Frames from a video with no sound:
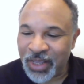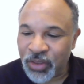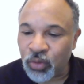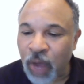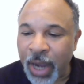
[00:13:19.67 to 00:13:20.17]

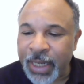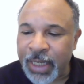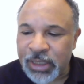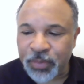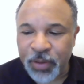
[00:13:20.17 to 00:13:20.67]
The writing
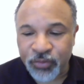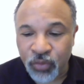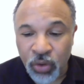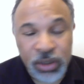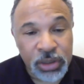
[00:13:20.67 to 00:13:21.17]
is a bit
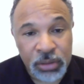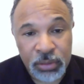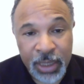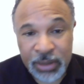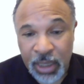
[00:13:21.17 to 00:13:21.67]
forced
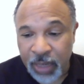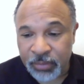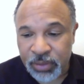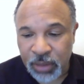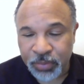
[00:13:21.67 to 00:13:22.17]
at
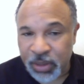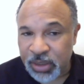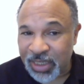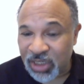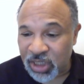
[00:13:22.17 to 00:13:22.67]
times and a bit
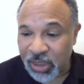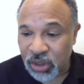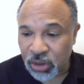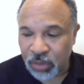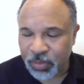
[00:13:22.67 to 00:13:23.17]

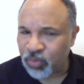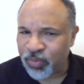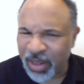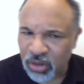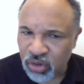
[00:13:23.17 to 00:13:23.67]
sensational, a bit
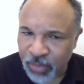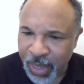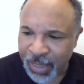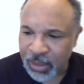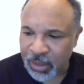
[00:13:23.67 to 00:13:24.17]

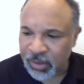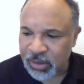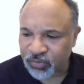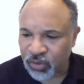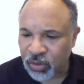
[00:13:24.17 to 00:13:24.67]
melodramatic in
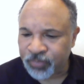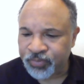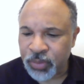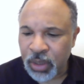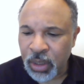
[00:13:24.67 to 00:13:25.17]
this film.
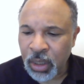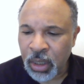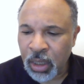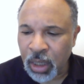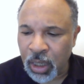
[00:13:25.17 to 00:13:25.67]

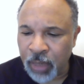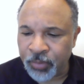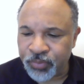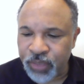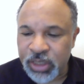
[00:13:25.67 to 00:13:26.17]

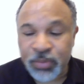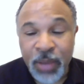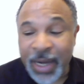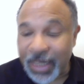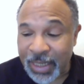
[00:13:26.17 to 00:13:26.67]
This
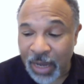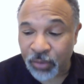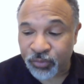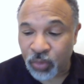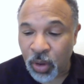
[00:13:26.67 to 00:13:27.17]
might
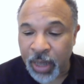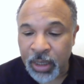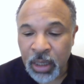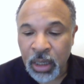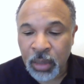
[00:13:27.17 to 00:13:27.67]
account for why
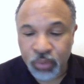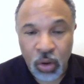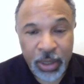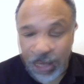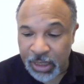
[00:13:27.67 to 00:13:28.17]

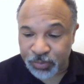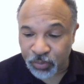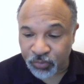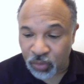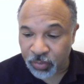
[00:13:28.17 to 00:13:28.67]
Poitier's
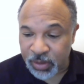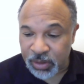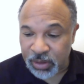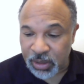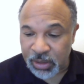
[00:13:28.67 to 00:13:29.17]

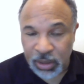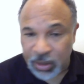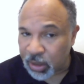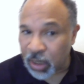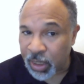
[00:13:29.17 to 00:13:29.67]
performance is a
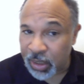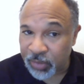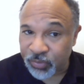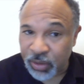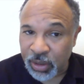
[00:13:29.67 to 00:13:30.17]
little
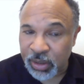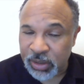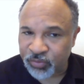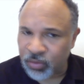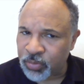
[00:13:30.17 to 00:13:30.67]
uneven in
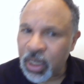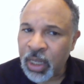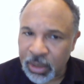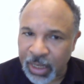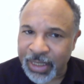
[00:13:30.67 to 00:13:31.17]
this film,
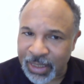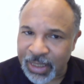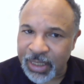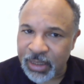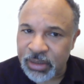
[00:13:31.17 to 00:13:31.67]
like it
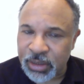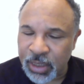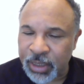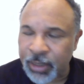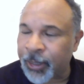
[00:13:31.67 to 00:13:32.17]
is
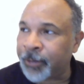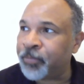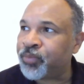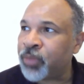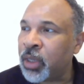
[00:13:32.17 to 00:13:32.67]

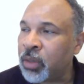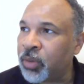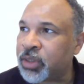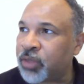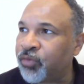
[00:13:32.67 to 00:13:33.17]
in
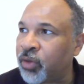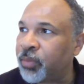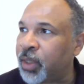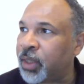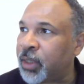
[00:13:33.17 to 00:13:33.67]
what's the
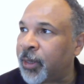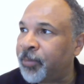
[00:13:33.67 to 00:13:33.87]
film in